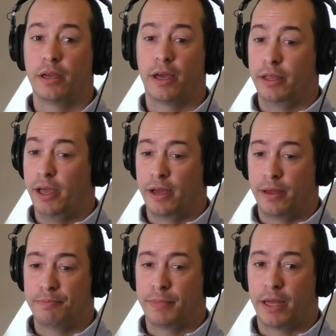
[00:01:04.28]

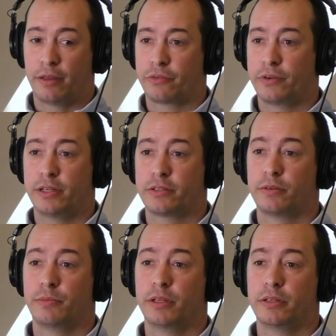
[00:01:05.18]
I'm Alex Voss.
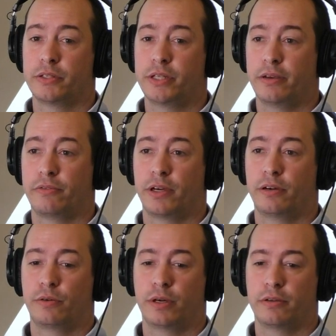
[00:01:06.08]
I'm the
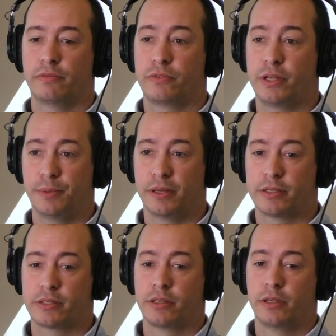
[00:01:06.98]
CFO of
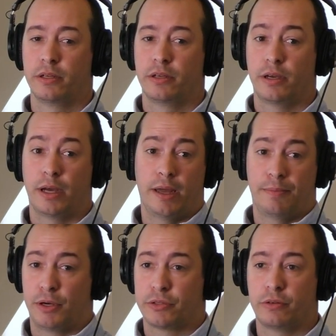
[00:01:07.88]
Tipolis. I
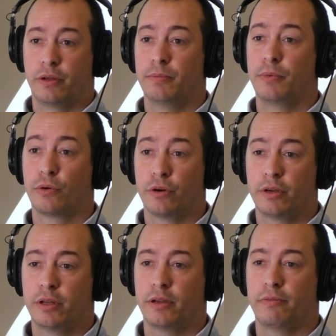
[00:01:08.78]
am also on the
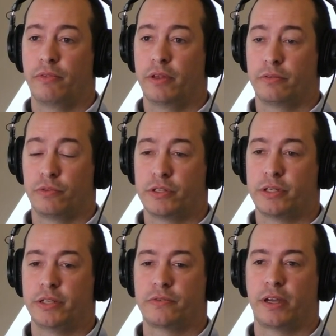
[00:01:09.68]
board of the Free
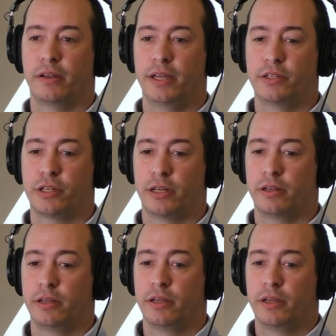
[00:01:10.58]
Cities
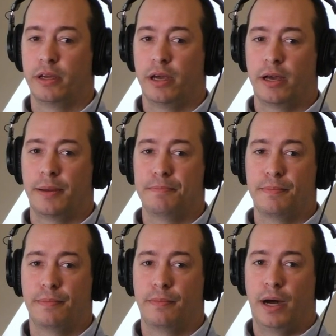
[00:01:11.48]
Foundation.
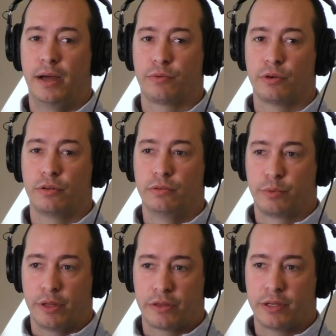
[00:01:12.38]
My role
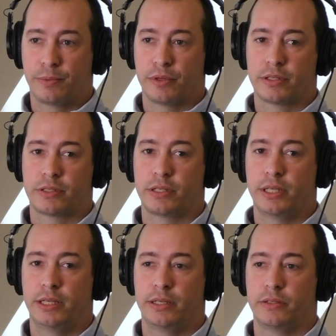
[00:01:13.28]
with Tipolis
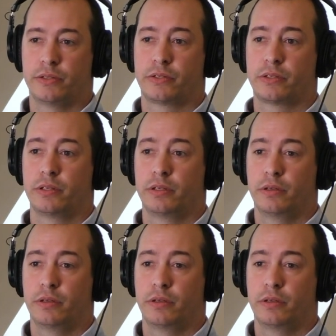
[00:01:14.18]
is